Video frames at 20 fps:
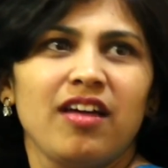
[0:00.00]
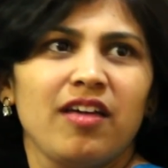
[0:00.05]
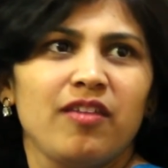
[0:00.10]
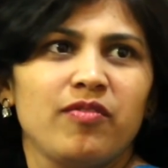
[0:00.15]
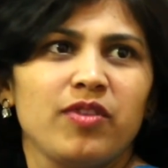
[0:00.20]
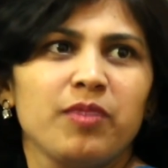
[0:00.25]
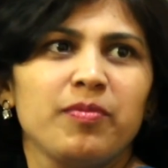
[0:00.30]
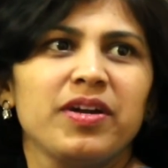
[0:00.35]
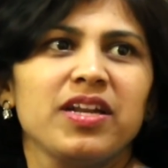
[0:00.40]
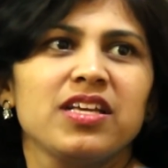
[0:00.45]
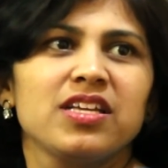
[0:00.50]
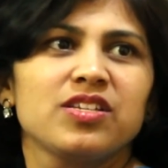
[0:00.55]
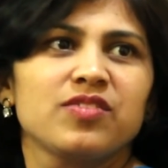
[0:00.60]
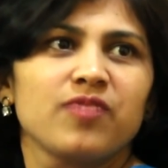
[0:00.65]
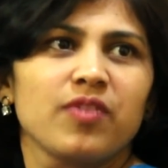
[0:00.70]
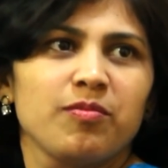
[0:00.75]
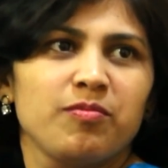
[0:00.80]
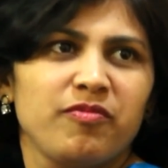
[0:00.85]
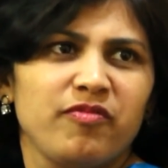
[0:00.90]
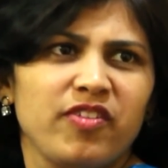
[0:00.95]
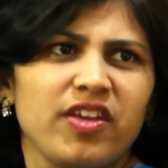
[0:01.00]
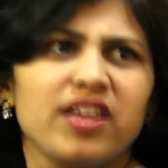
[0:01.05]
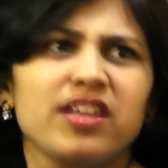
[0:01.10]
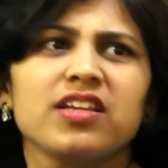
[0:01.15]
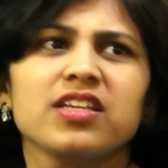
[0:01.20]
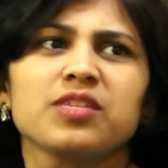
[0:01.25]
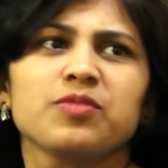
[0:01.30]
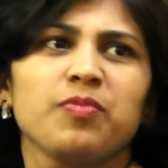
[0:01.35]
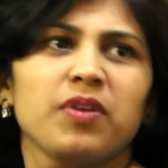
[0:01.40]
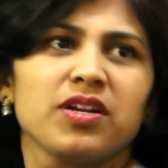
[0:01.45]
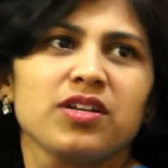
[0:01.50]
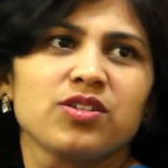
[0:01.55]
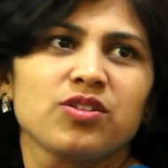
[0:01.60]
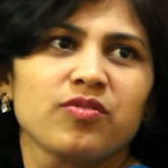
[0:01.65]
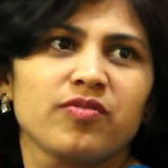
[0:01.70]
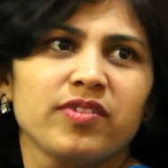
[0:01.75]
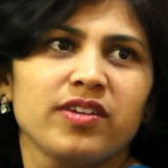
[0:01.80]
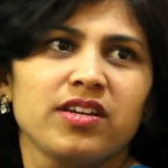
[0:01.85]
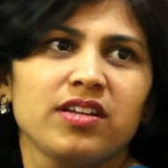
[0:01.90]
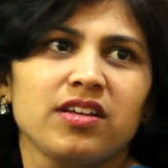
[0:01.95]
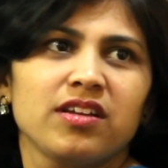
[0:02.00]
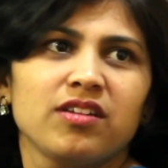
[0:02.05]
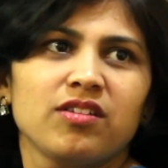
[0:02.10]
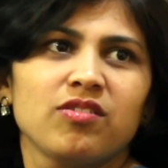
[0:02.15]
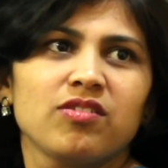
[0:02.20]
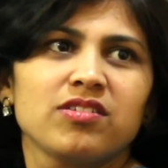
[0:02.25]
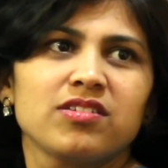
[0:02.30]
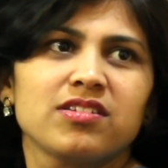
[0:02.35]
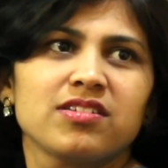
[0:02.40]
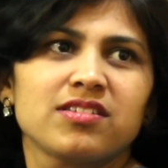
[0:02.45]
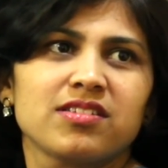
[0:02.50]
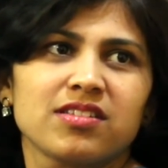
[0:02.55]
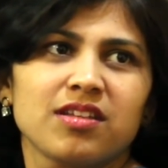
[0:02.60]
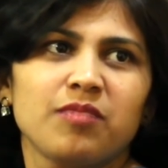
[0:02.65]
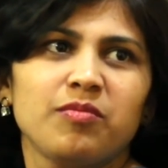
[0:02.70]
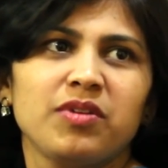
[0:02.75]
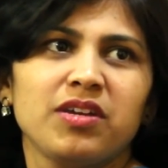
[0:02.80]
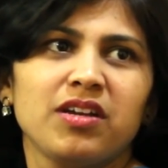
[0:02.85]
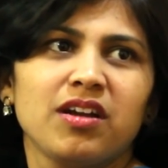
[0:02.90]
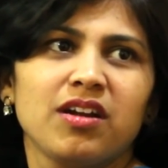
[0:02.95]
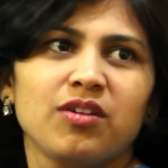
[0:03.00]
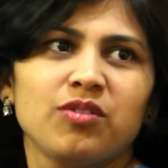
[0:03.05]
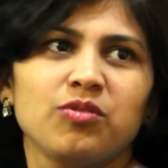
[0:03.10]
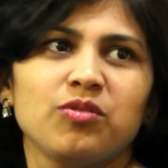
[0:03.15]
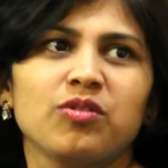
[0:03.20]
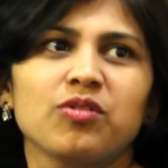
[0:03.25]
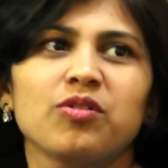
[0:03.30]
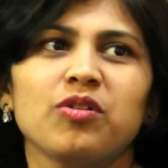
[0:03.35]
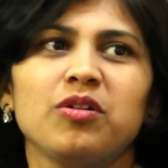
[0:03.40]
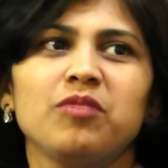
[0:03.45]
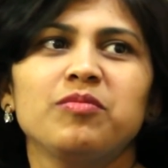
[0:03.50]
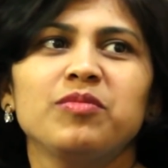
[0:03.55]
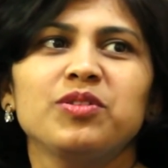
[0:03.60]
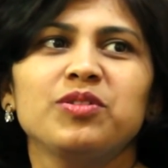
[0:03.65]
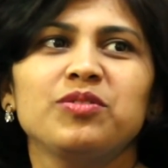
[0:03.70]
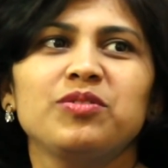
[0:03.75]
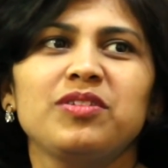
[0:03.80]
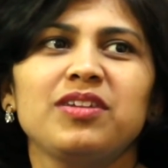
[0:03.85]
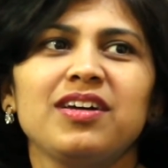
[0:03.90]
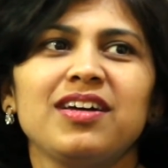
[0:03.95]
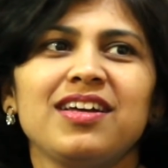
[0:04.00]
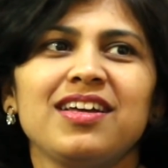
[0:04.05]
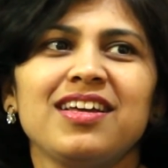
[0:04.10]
everybody is from various parts of India, not just Tamil Nadu or Coimbatore.